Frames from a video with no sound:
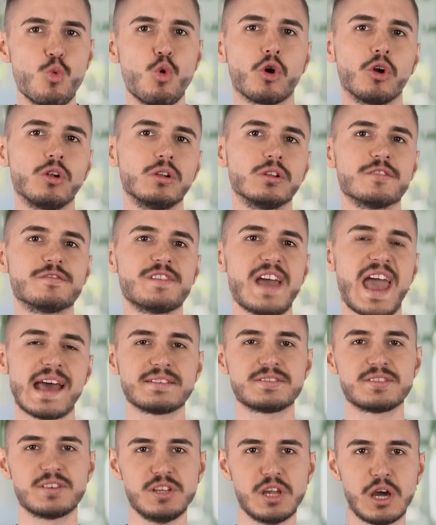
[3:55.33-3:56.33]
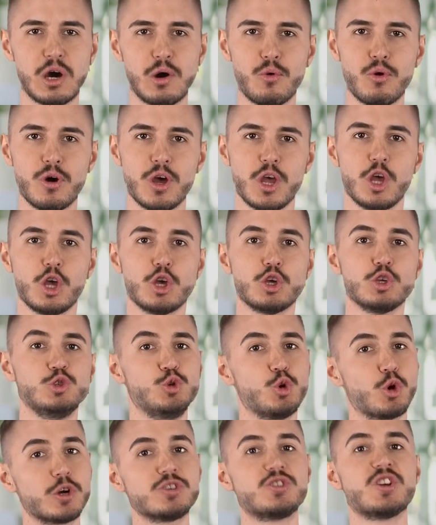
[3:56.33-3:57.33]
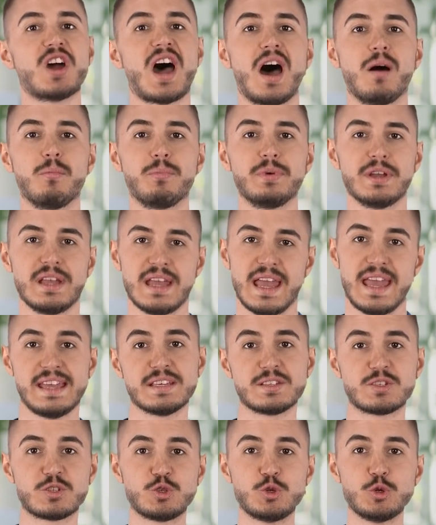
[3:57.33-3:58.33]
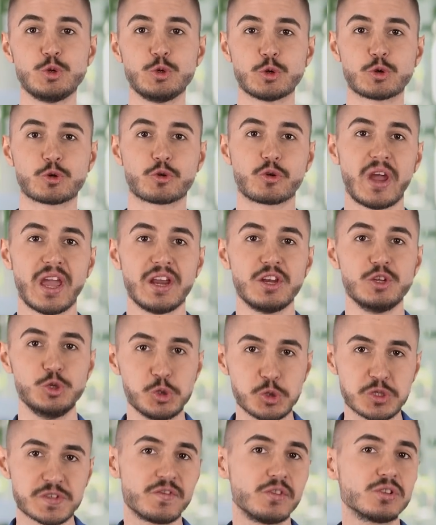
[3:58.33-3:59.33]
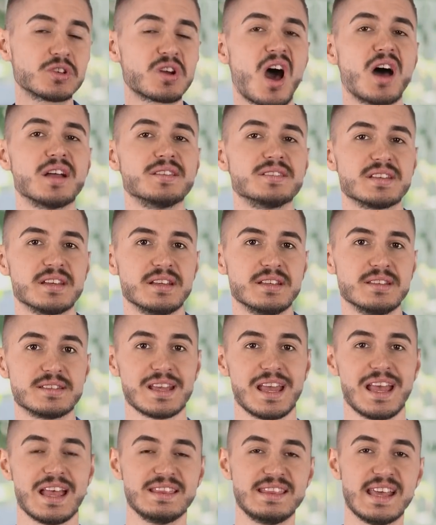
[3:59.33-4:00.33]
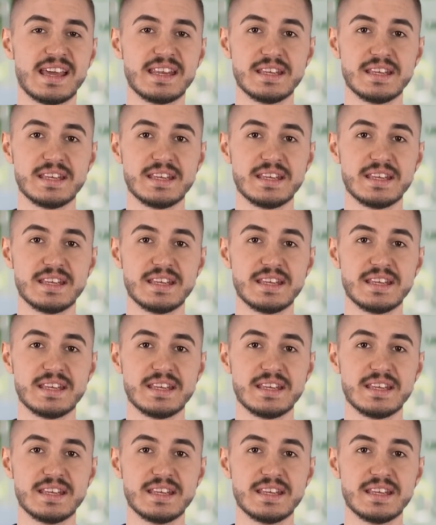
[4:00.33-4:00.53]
world of SEO, your job is to create useful content that